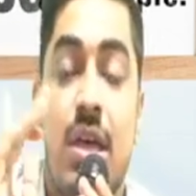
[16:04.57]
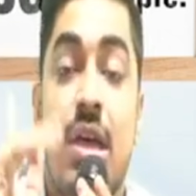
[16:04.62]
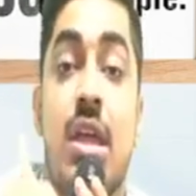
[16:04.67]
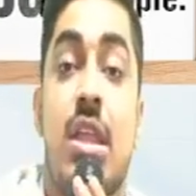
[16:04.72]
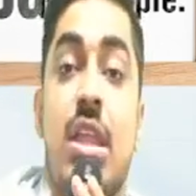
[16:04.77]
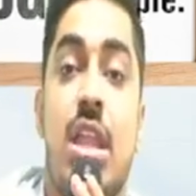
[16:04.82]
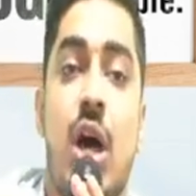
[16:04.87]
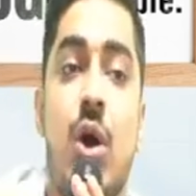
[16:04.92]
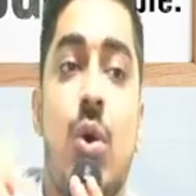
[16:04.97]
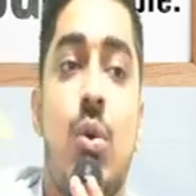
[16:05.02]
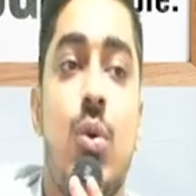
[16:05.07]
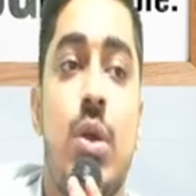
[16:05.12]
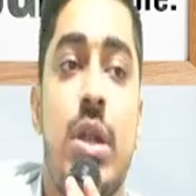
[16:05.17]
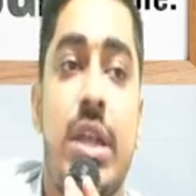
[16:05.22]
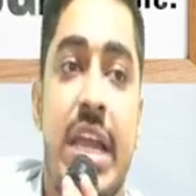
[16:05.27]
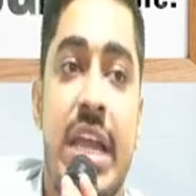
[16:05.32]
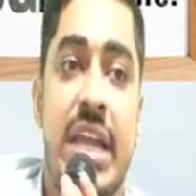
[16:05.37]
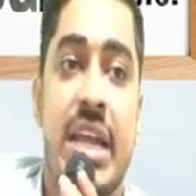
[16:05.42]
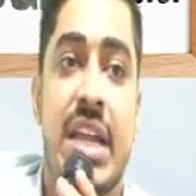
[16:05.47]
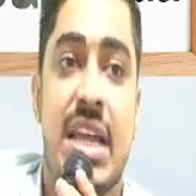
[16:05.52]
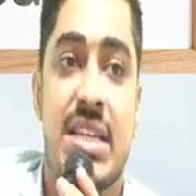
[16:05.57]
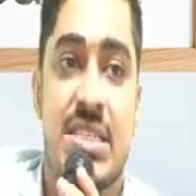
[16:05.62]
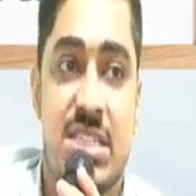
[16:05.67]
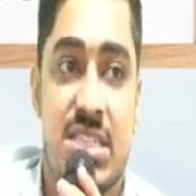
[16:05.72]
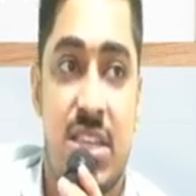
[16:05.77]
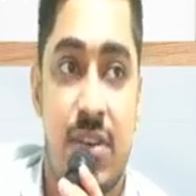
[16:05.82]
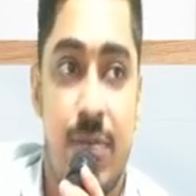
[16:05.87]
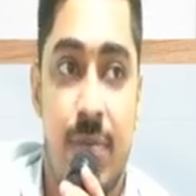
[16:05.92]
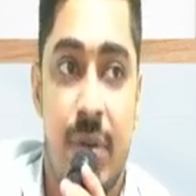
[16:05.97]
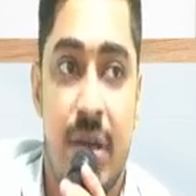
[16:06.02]
Now NEET classes
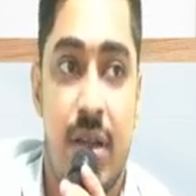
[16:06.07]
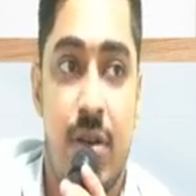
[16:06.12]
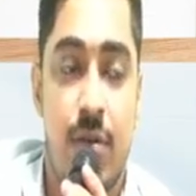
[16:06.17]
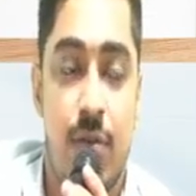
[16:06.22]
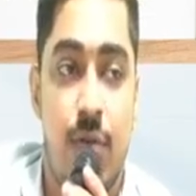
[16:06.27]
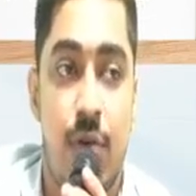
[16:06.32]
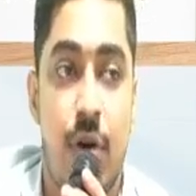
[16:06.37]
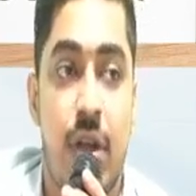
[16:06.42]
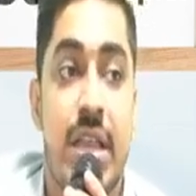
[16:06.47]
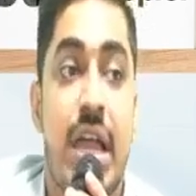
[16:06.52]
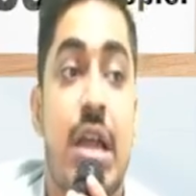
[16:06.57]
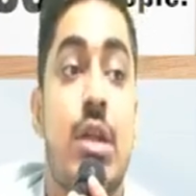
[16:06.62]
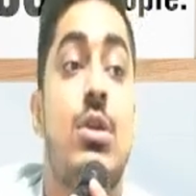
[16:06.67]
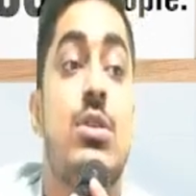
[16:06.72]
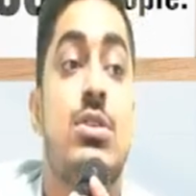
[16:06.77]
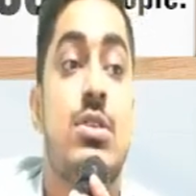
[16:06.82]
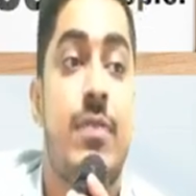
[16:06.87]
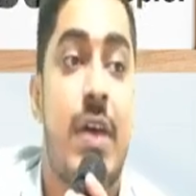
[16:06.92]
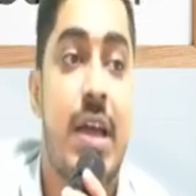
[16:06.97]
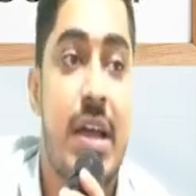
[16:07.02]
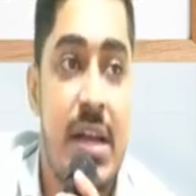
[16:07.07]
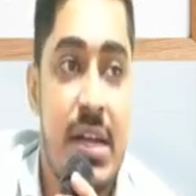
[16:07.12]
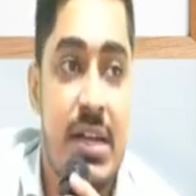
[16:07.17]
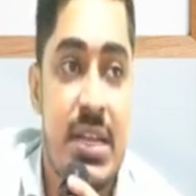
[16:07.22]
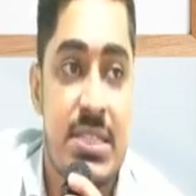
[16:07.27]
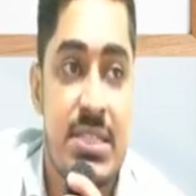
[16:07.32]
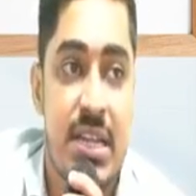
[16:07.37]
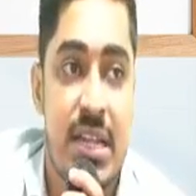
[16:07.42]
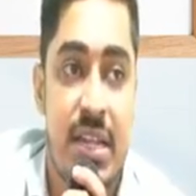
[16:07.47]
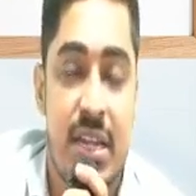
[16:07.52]
have begun. For that also
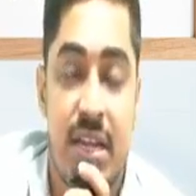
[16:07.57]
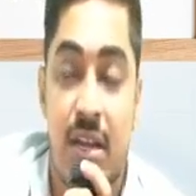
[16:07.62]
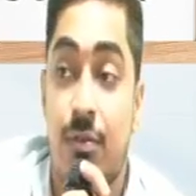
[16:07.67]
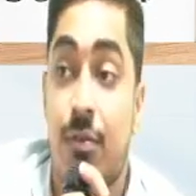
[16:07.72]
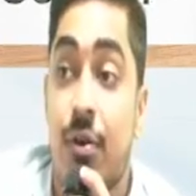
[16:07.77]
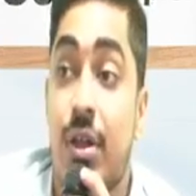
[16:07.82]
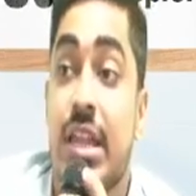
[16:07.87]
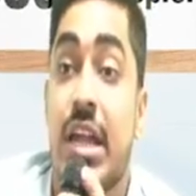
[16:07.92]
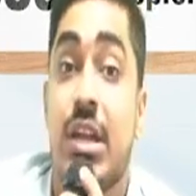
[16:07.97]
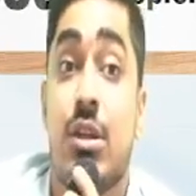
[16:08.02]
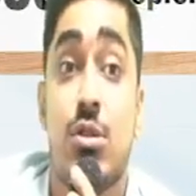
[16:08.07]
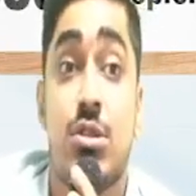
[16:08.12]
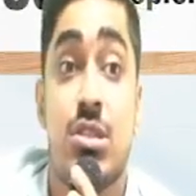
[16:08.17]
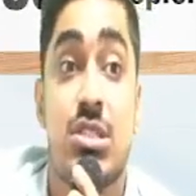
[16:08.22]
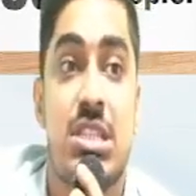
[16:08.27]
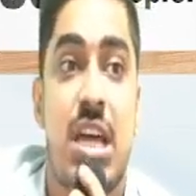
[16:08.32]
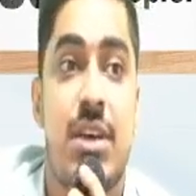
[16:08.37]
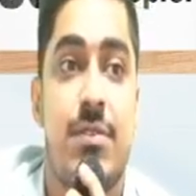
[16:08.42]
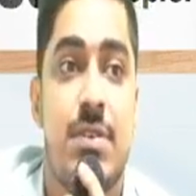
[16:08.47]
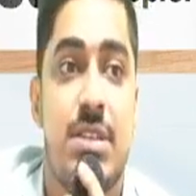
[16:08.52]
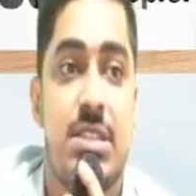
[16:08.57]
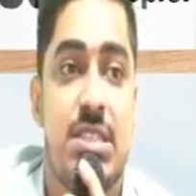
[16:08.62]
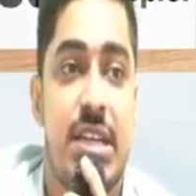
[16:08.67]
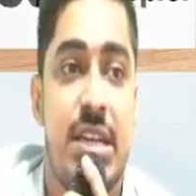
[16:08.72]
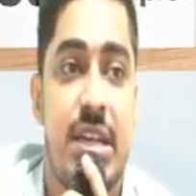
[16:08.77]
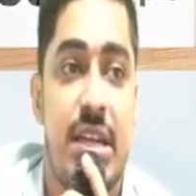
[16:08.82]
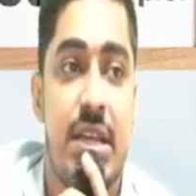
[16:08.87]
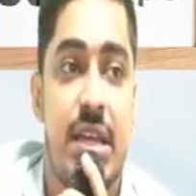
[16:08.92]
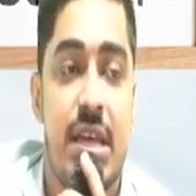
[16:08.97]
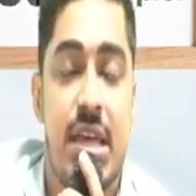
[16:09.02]
faculties are needed. For that also staff is
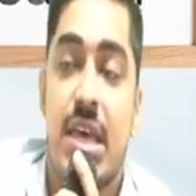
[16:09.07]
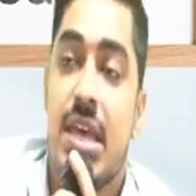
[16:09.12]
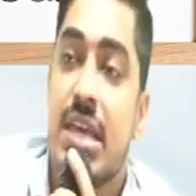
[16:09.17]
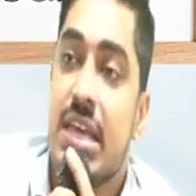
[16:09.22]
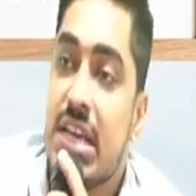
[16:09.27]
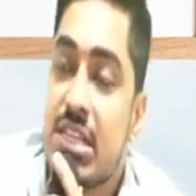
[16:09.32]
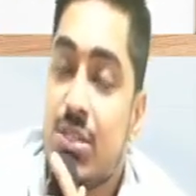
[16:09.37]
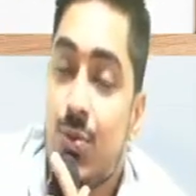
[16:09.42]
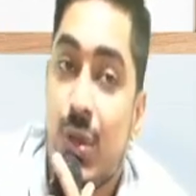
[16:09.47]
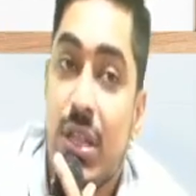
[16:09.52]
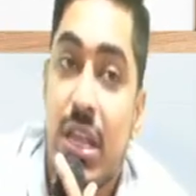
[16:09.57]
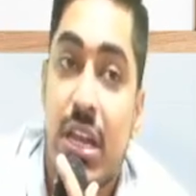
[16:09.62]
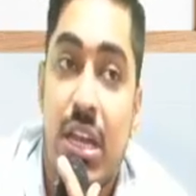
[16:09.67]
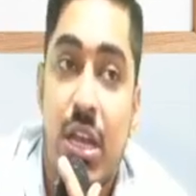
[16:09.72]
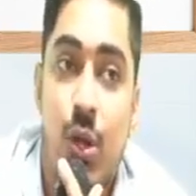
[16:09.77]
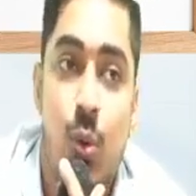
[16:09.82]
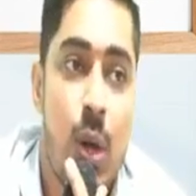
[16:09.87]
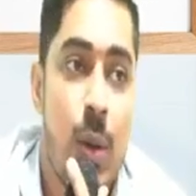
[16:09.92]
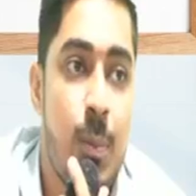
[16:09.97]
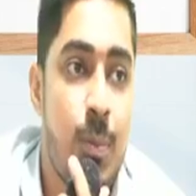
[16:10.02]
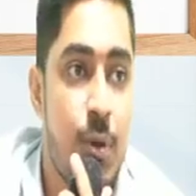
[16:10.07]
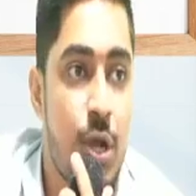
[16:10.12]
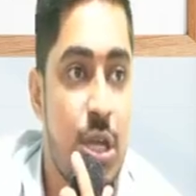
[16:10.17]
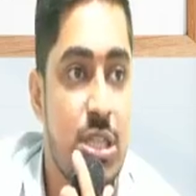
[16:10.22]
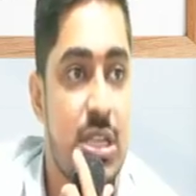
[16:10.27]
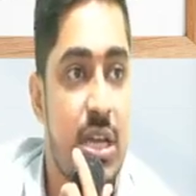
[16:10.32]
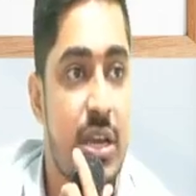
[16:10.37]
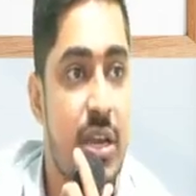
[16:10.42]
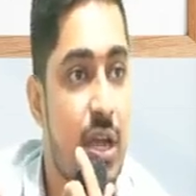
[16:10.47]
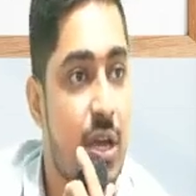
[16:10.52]
needed. Yes, whether new employees
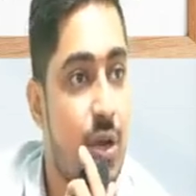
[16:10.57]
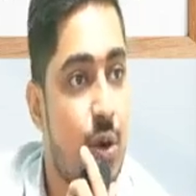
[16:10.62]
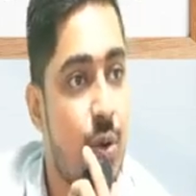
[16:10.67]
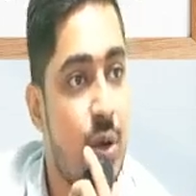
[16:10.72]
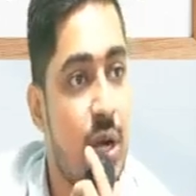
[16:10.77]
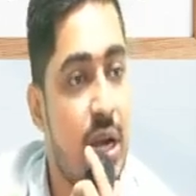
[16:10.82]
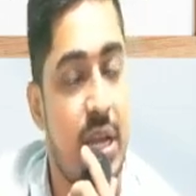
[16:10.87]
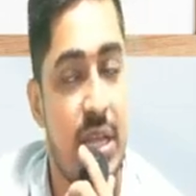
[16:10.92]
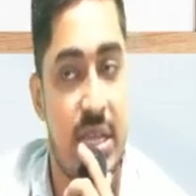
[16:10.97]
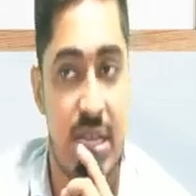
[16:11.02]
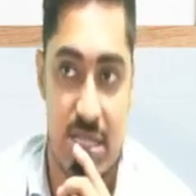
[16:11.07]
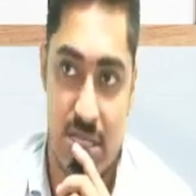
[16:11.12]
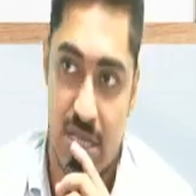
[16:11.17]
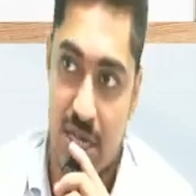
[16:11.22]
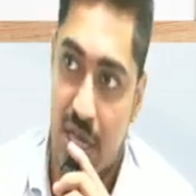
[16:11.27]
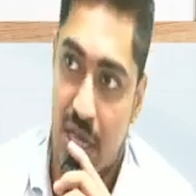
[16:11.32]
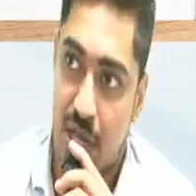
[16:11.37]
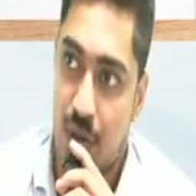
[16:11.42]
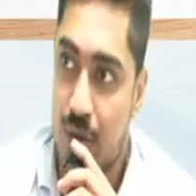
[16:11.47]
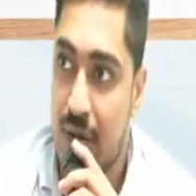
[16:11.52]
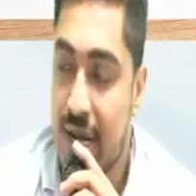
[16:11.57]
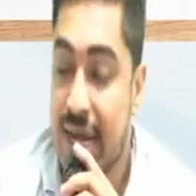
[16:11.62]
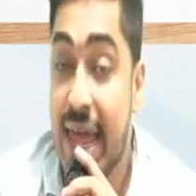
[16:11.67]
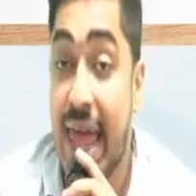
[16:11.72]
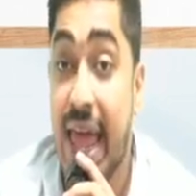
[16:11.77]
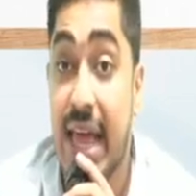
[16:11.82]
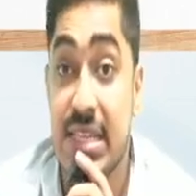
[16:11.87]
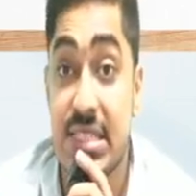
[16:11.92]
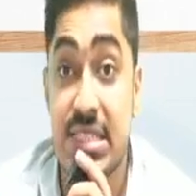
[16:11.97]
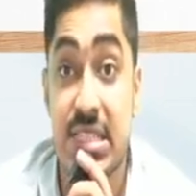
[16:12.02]
are recruited. Yes, recruited.
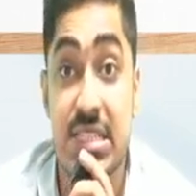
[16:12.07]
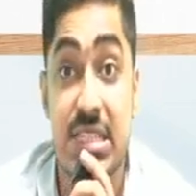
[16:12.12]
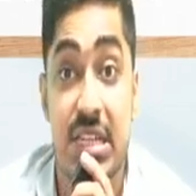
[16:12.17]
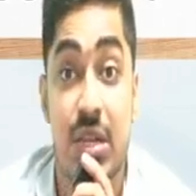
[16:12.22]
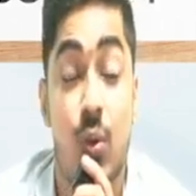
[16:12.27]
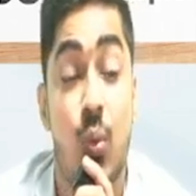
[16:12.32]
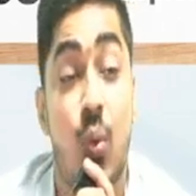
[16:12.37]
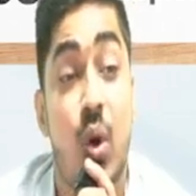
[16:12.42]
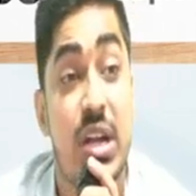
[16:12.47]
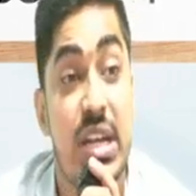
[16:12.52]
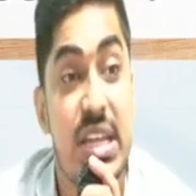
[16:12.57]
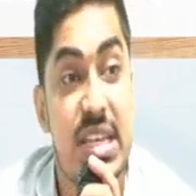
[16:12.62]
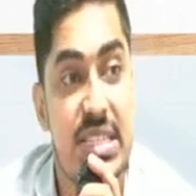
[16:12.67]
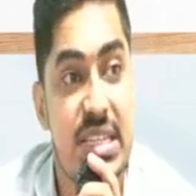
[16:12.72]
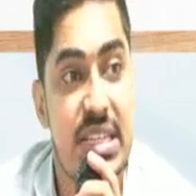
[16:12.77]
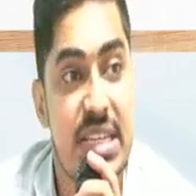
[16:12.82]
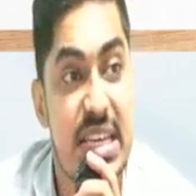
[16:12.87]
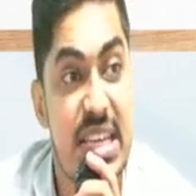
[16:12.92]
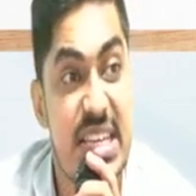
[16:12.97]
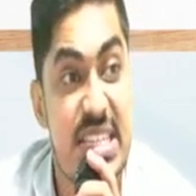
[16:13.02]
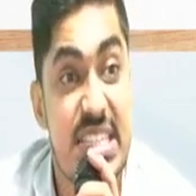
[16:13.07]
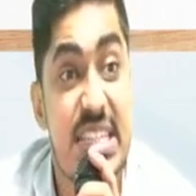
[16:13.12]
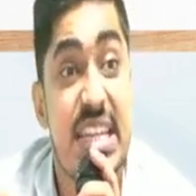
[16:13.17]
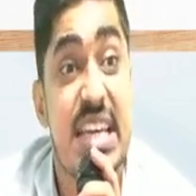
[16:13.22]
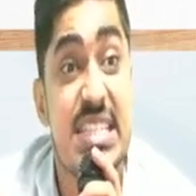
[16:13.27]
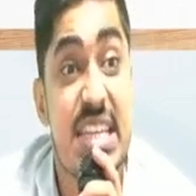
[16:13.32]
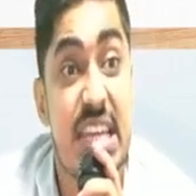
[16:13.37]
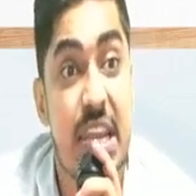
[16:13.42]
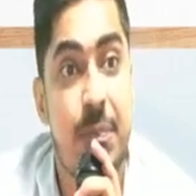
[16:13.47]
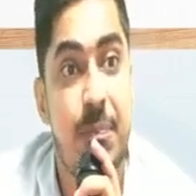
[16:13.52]
Accession. What is it? Is it as
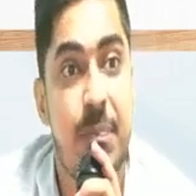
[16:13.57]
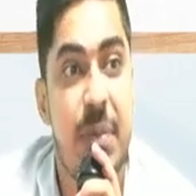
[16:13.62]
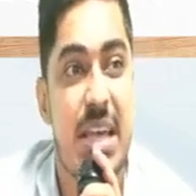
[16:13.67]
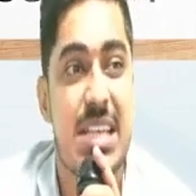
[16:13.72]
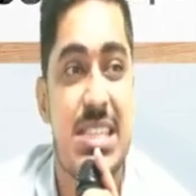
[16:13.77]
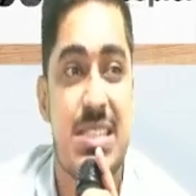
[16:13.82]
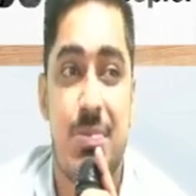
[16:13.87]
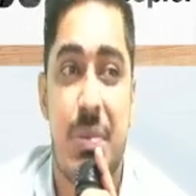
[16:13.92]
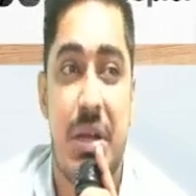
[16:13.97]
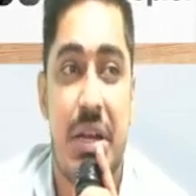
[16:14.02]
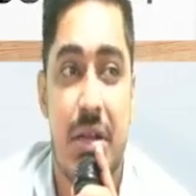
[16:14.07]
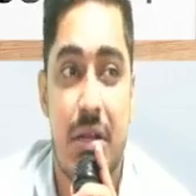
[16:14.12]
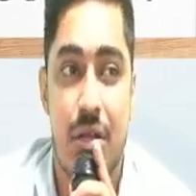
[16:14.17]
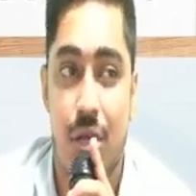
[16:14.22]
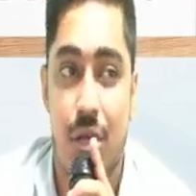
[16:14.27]
a replacement?